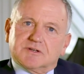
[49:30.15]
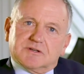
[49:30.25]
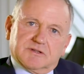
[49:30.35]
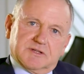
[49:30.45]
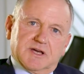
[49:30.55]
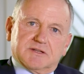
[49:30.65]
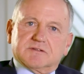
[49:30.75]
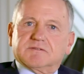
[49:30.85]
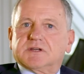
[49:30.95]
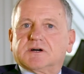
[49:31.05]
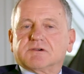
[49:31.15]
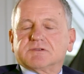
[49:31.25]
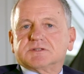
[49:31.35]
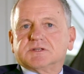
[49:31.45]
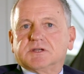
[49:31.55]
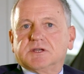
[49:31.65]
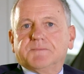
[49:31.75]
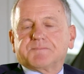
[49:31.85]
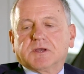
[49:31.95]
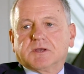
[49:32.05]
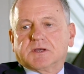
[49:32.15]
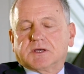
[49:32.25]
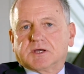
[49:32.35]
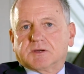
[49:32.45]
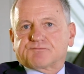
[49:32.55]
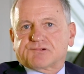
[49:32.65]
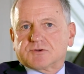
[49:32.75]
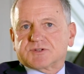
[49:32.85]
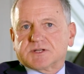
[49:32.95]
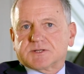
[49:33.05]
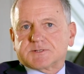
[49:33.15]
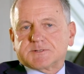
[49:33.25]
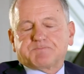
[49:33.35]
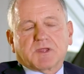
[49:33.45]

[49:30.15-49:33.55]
at the end of the R&D process?